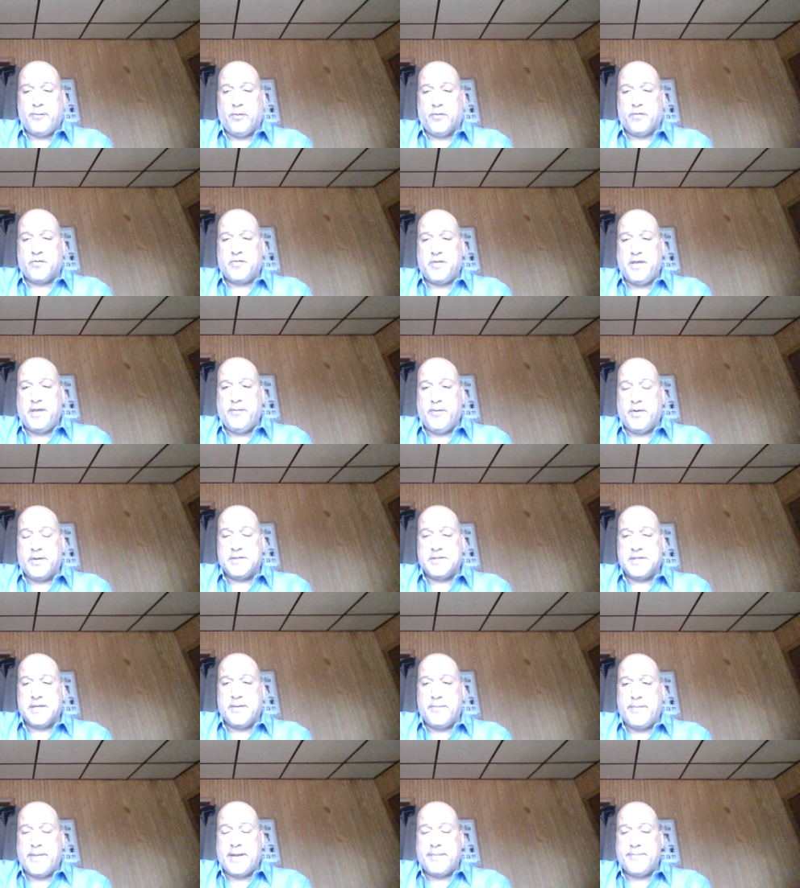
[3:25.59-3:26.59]
We'll see what
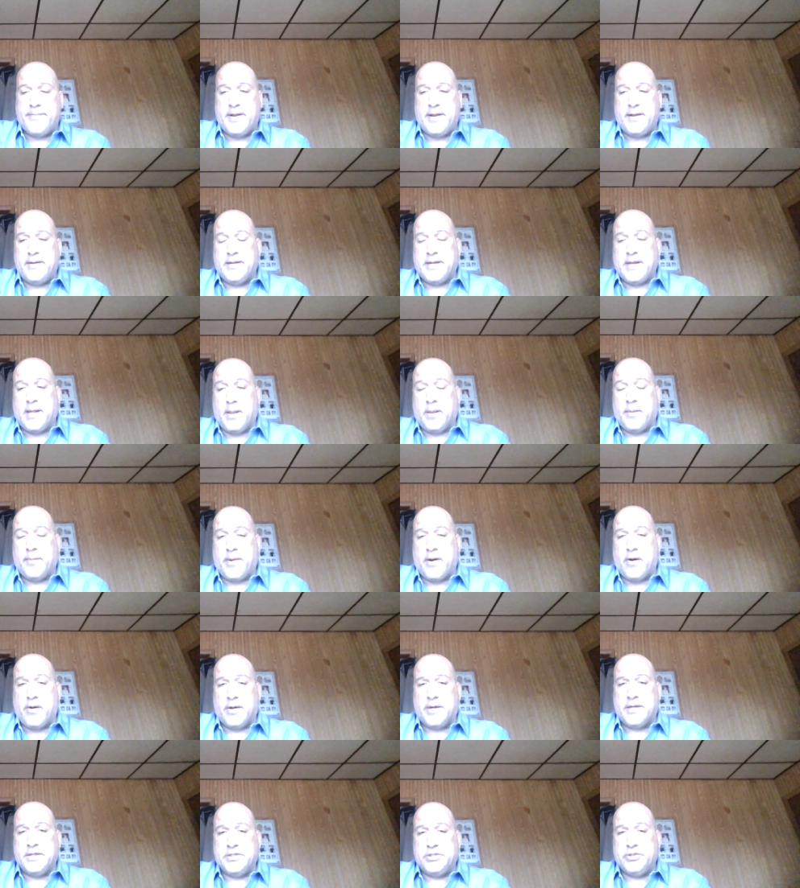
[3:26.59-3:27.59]
Mandella
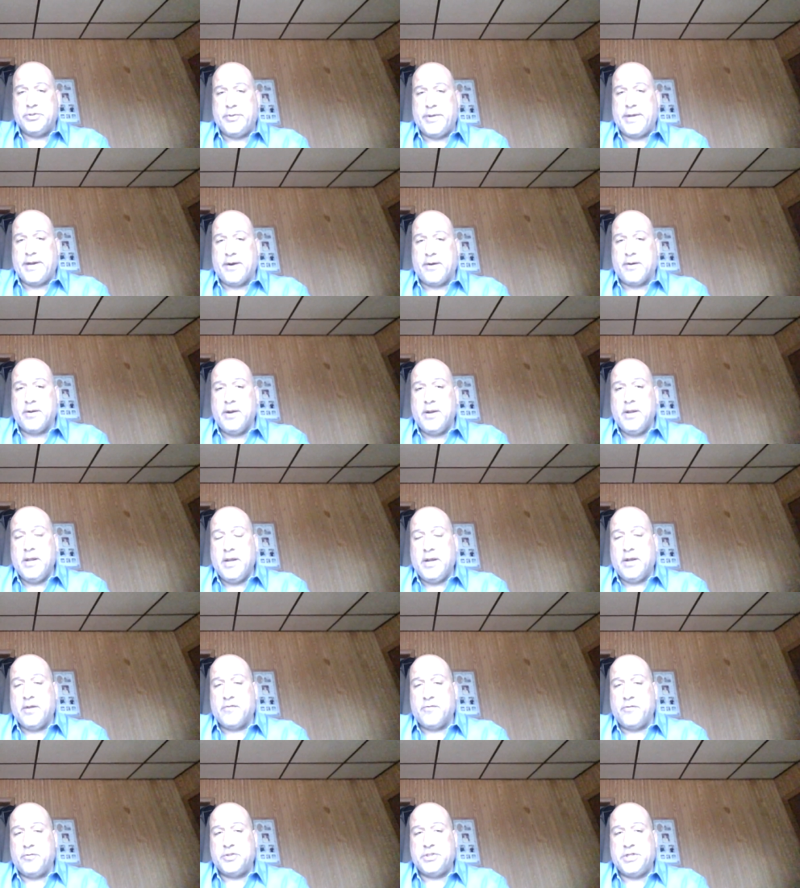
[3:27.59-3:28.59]
Barn could do here,
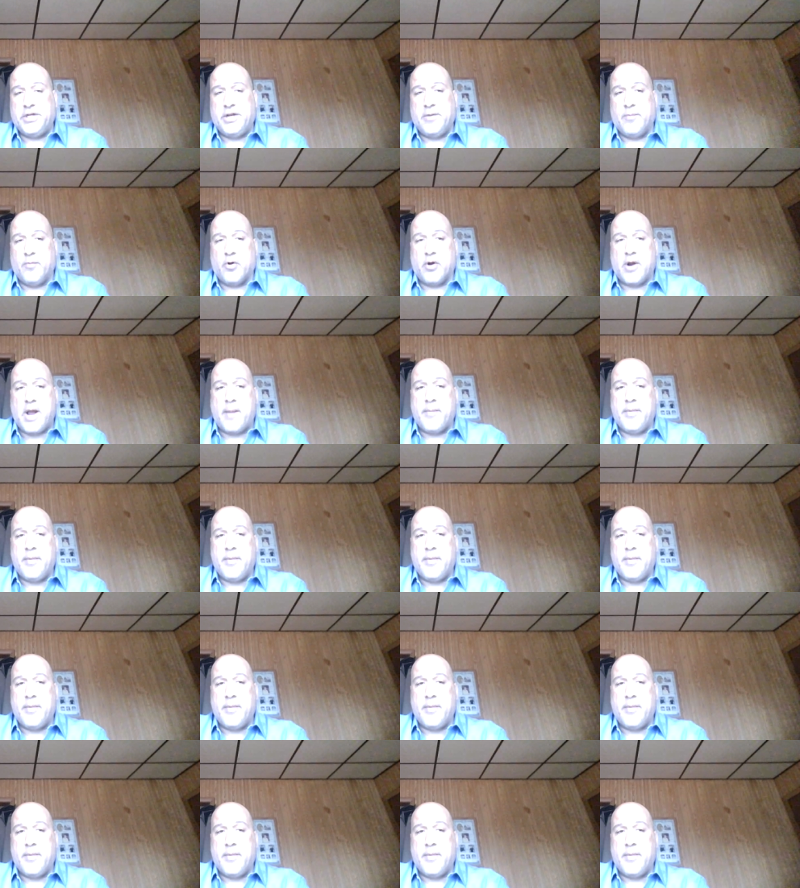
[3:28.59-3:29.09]
Kazushi Kimura.